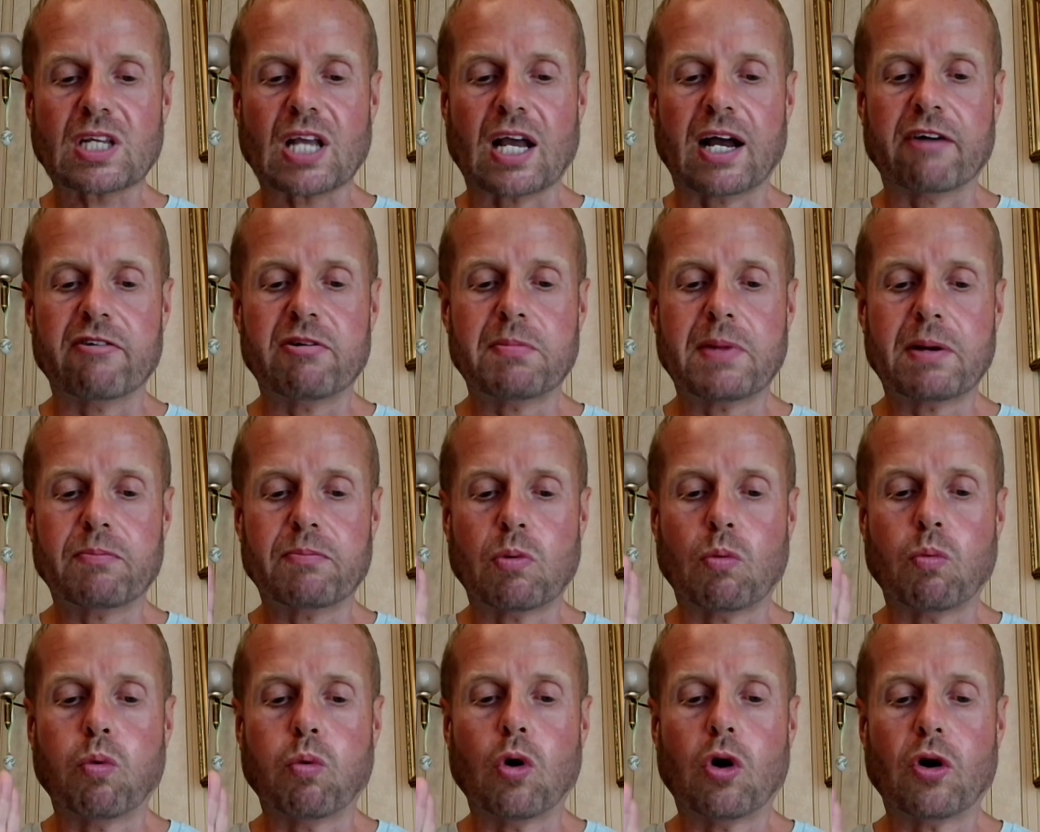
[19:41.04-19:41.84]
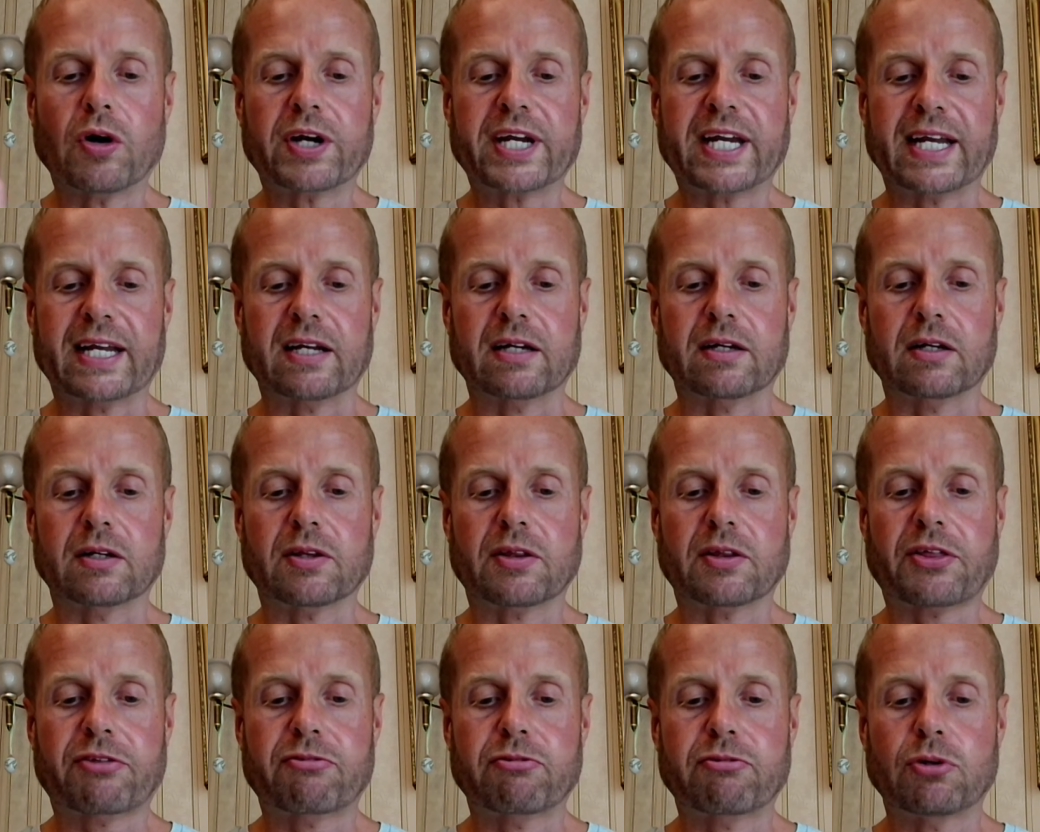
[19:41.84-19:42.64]
I remember
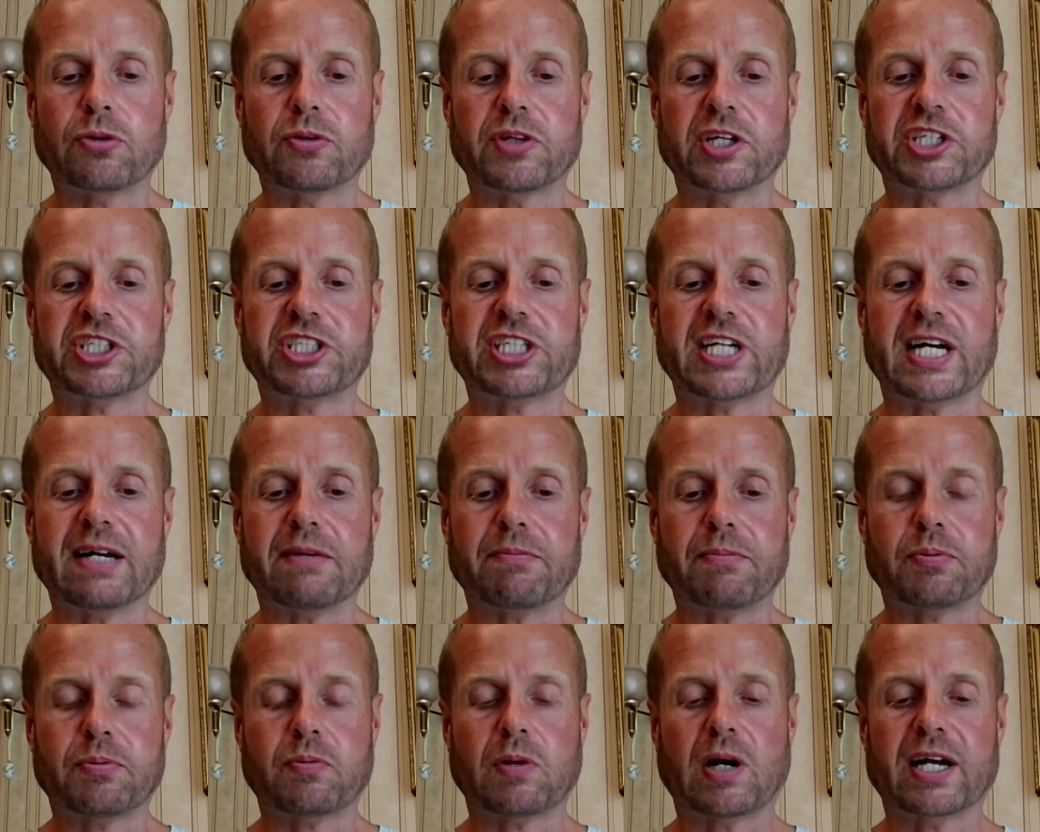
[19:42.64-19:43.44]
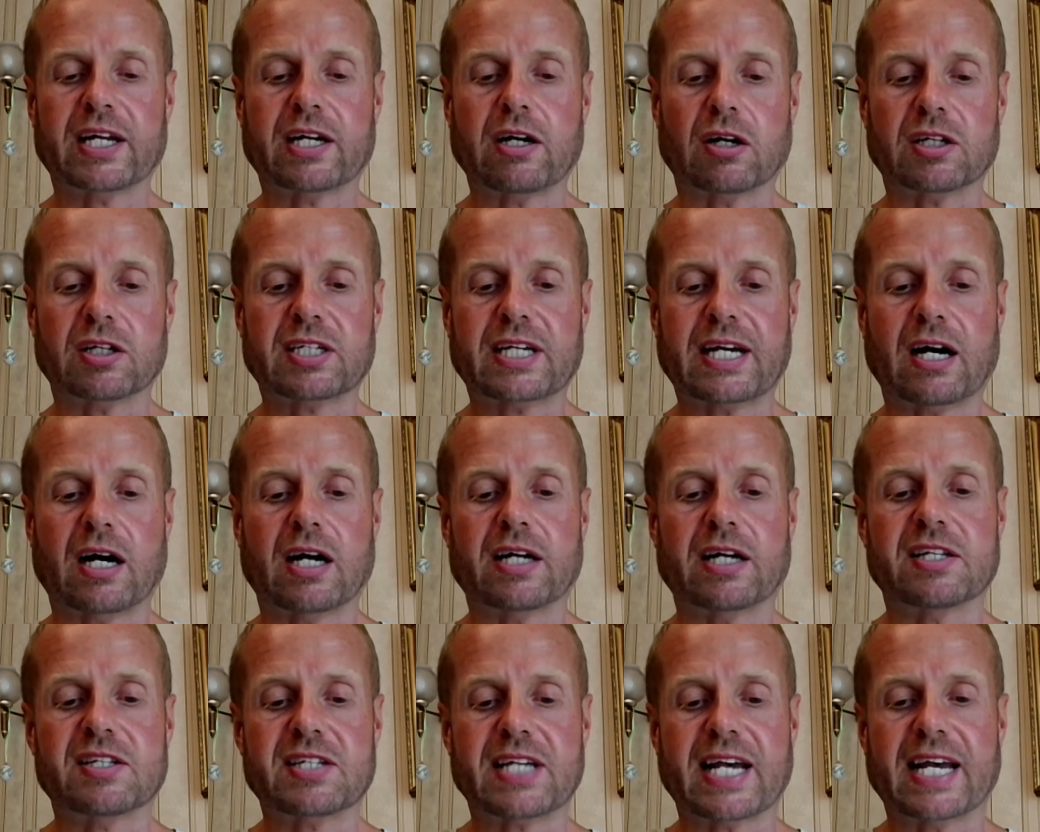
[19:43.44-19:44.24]
walking through the ship. I got
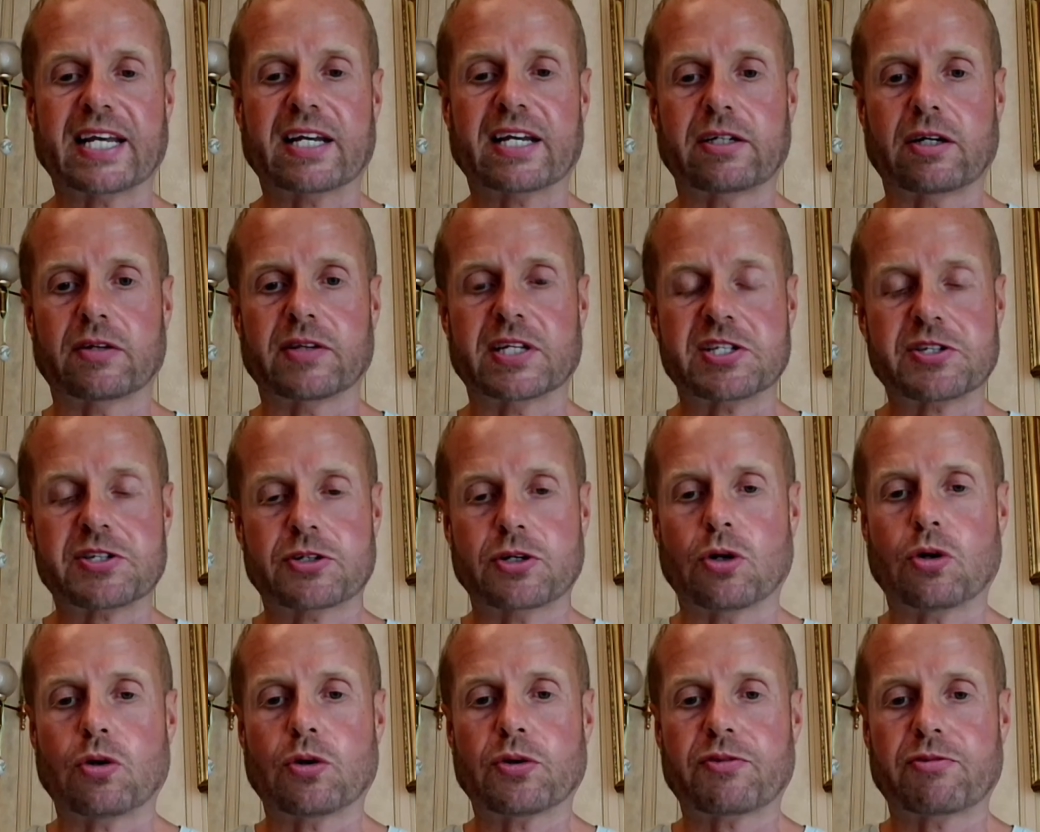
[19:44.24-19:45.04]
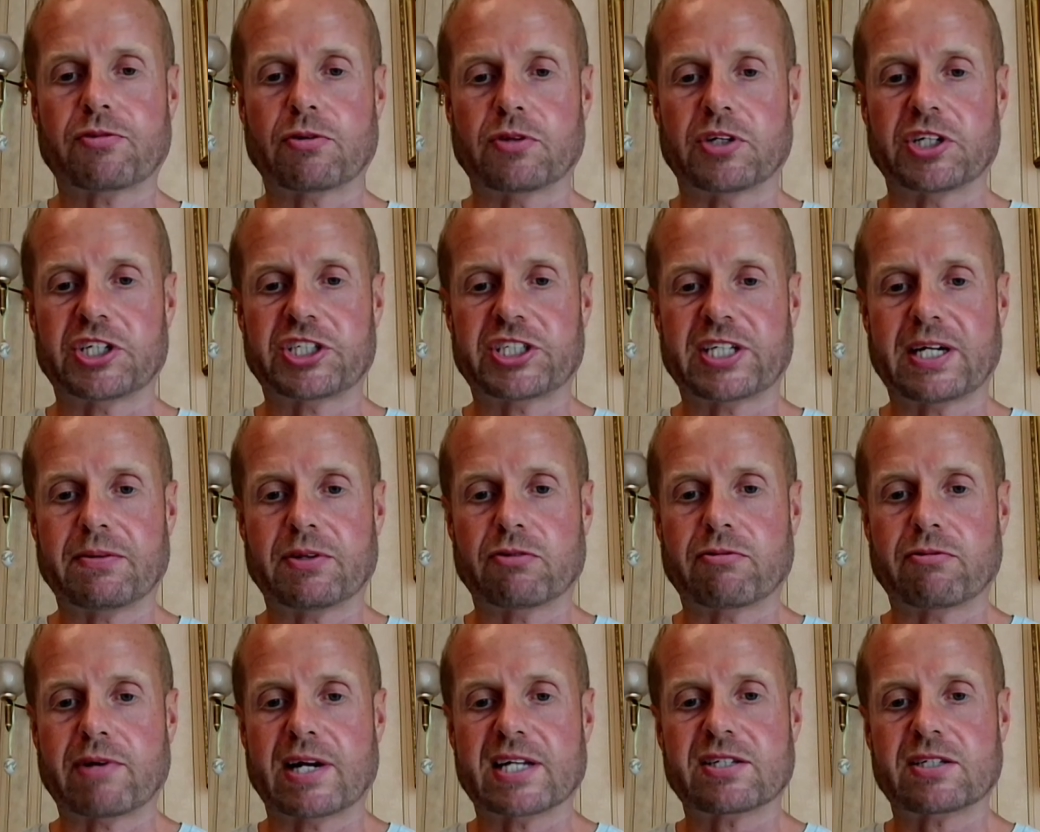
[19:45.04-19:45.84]
kind of taken on this tour through the
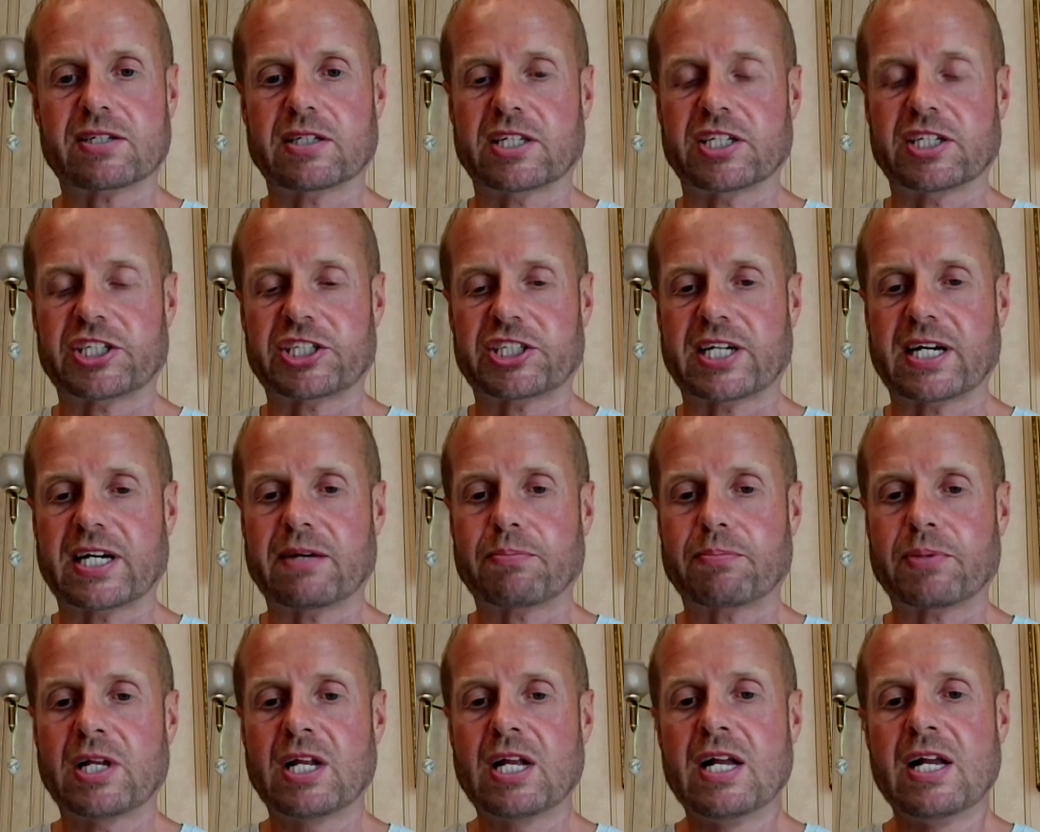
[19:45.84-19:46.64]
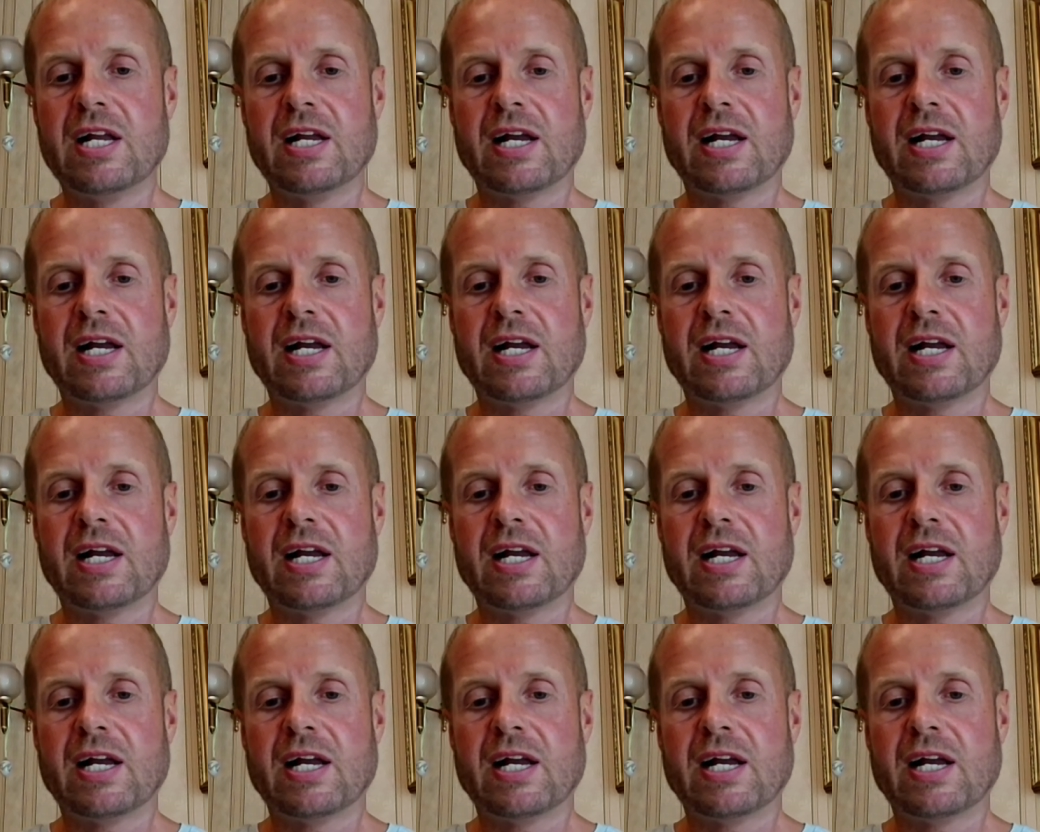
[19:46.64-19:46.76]
ship, the rest of the ship.